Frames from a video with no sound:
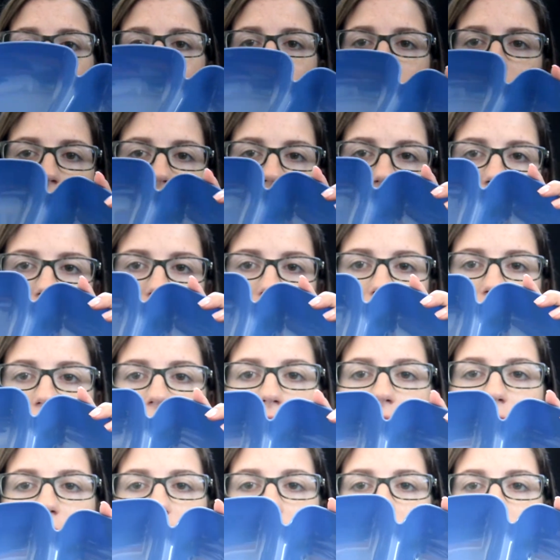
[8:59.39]
in the
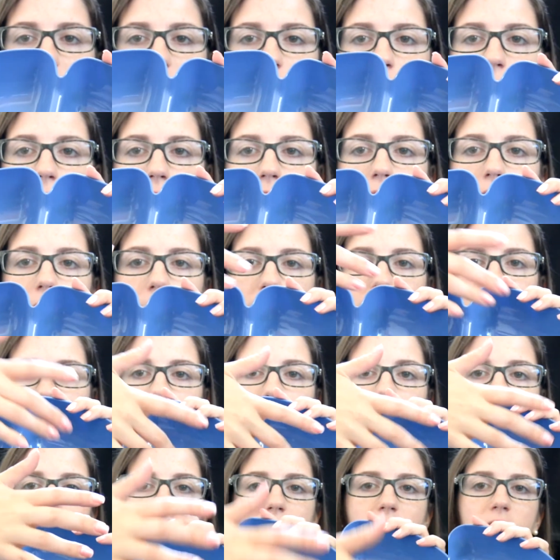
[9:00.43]
center and then you put all the
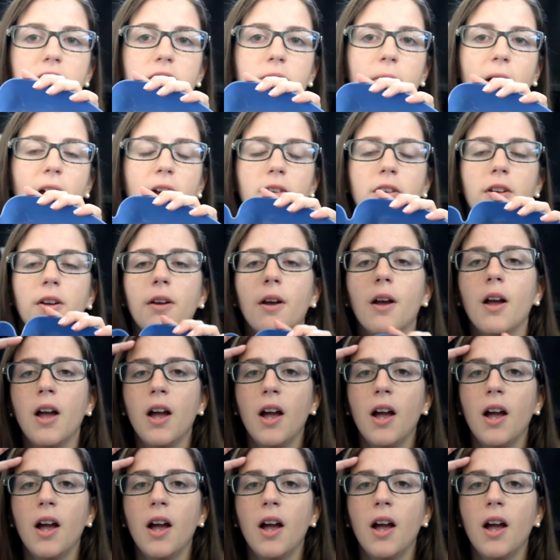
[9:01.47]
different things around it.